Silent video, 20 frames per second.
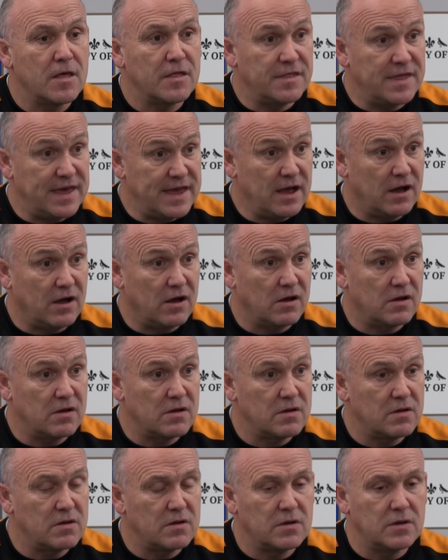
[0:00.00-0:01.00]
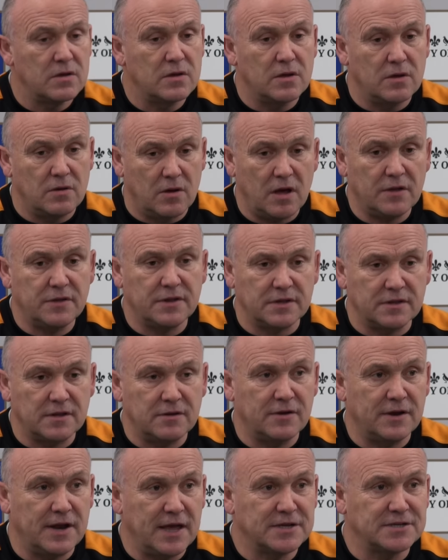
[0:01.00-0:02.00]
They are. I think
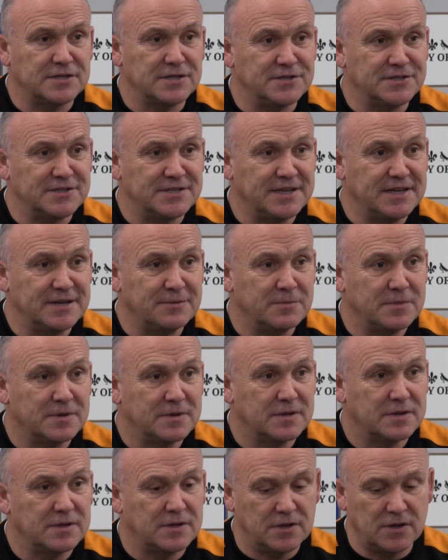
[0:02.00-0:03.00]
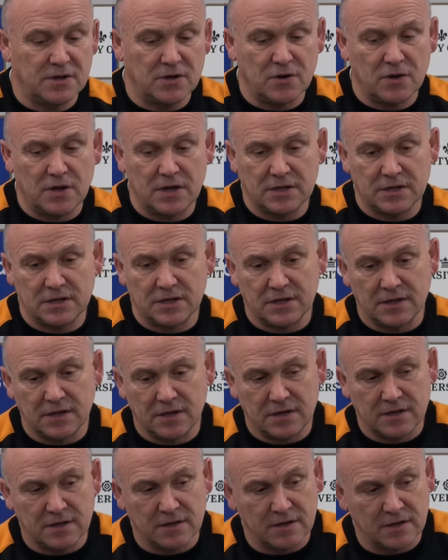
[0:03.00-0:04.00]
they're an excellent team. You know, I
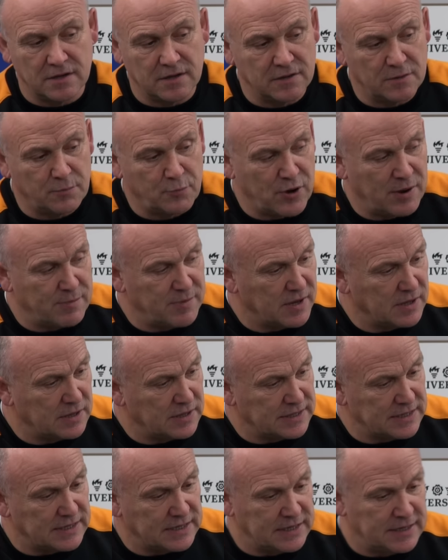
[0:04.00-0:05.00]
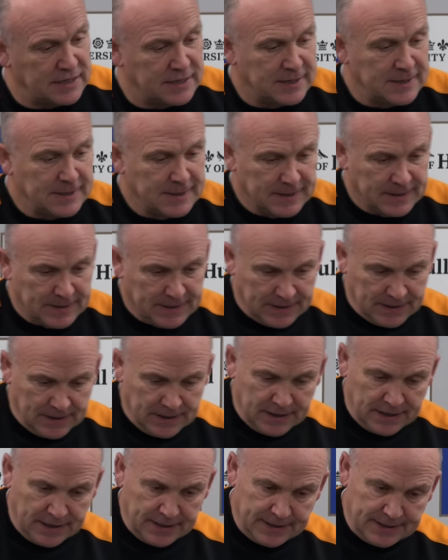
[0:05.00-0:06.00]
think the Premier League
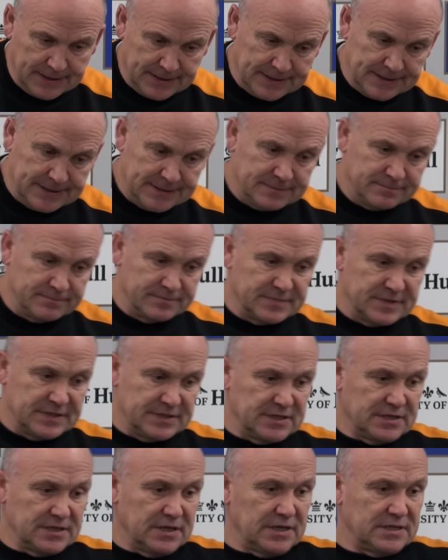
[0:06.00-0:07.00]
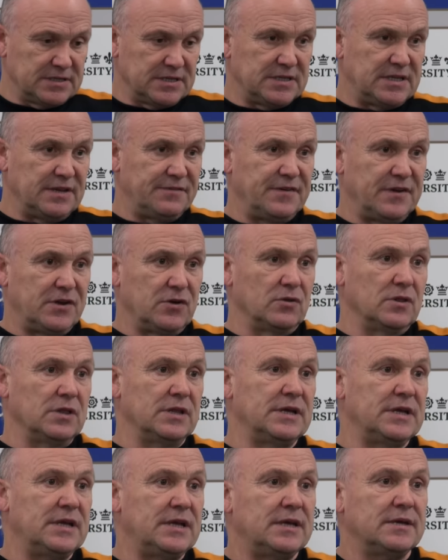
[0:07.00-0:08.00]
is a difficult
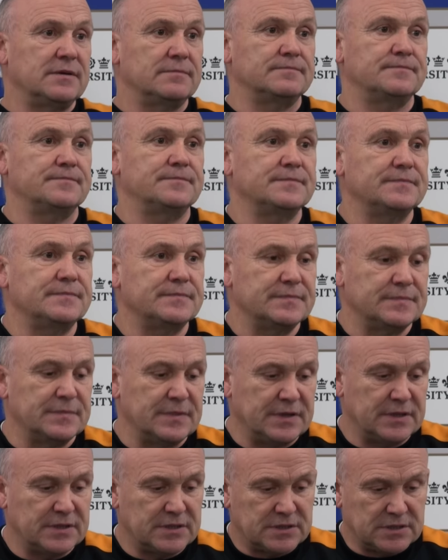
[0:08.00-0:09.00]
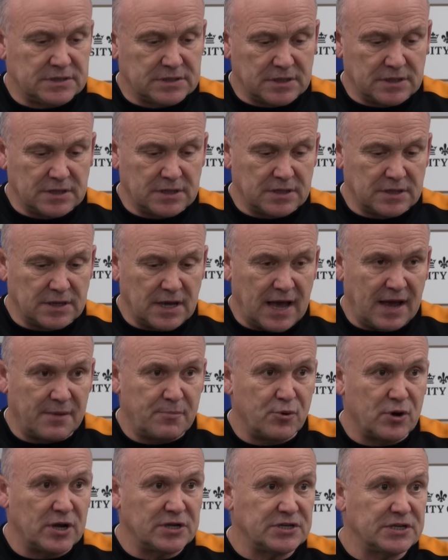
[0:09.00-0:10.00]
league. It's a high
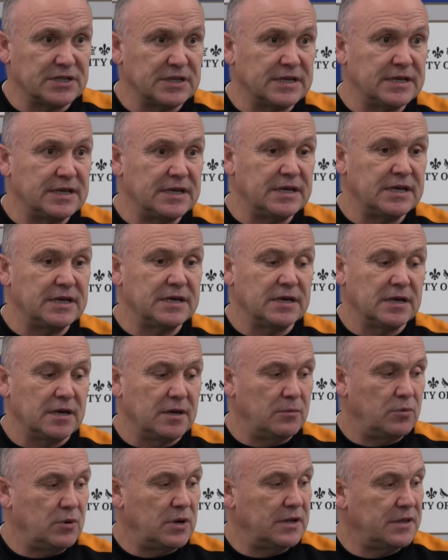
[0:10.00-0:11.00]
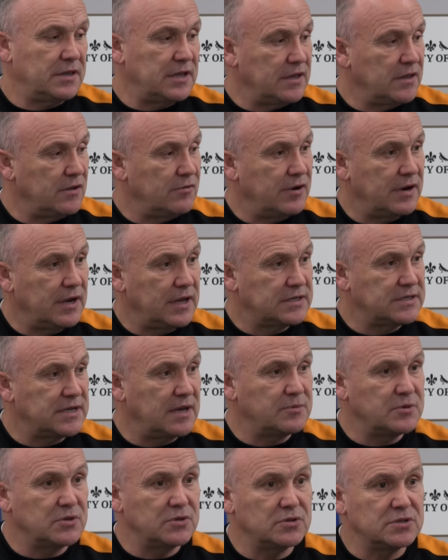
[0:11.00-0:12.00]
pressure league, but I think they're an
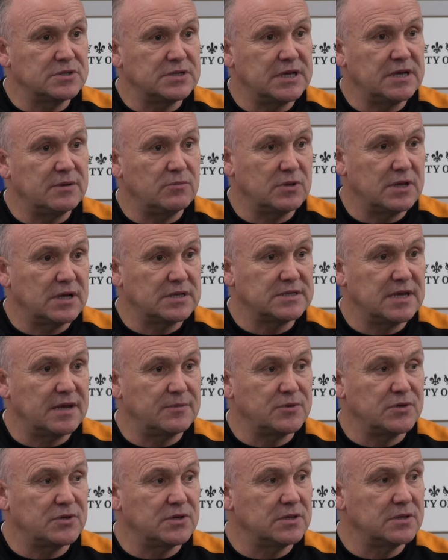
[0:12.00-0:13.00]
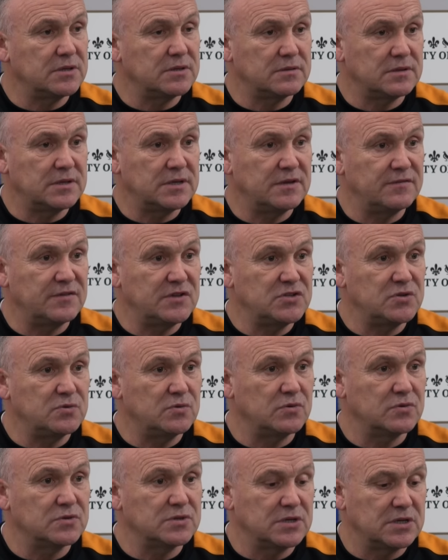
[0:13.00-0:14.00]
exceptional team with exceptional
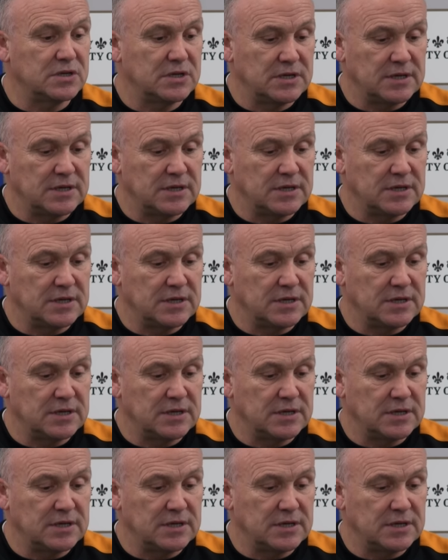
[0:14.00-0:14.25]
individuals.